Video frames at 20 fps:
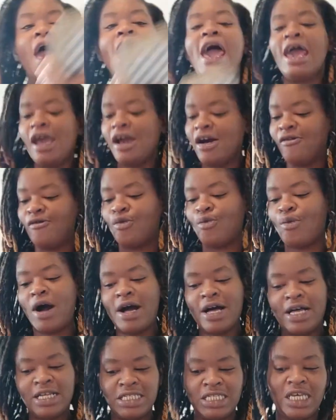8 of
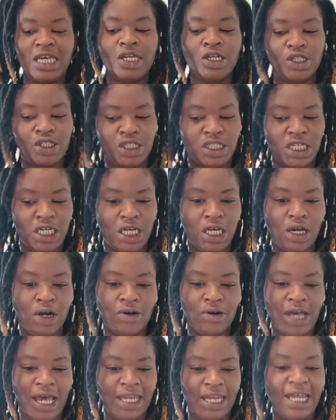Wands energy,
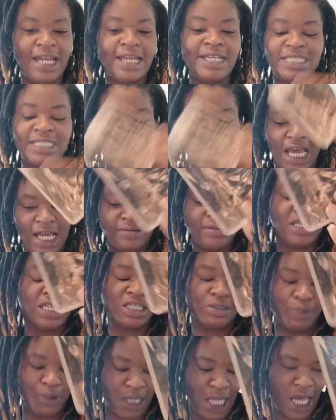okay? That is the 8 of
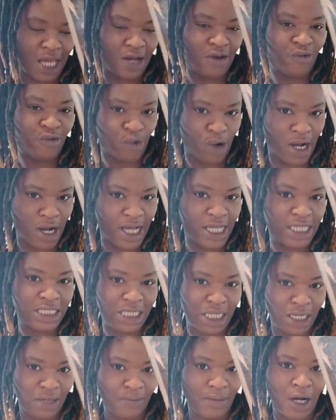Sticks, but the 8 of
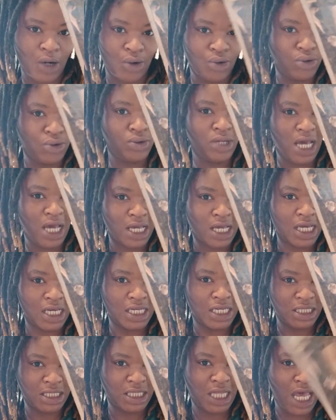Wands in my hoodoo deck
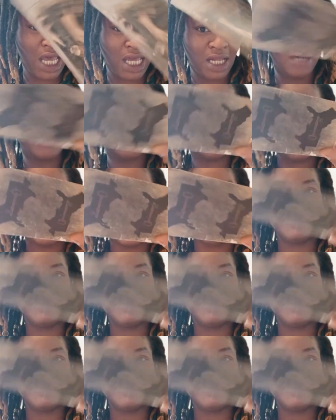is the 8 of Sticks.